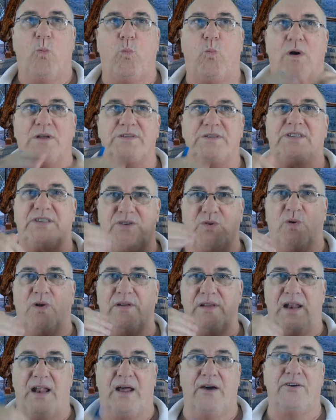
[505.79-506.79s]
What sort
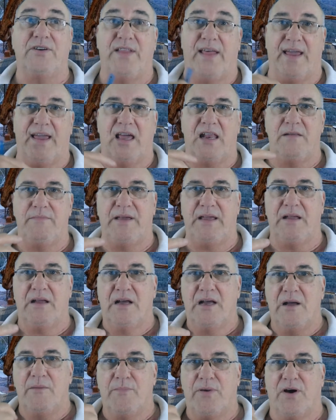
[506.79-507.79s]
of you know are they going to be
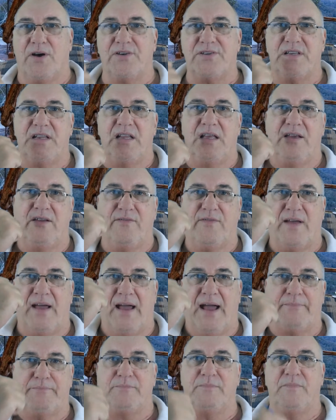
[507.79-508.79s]
positive
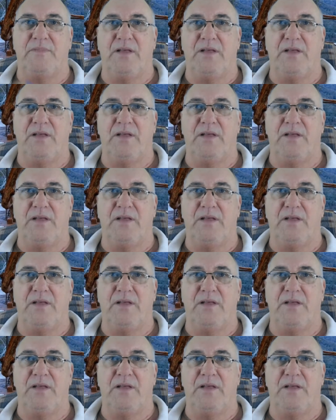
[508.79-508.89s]
up?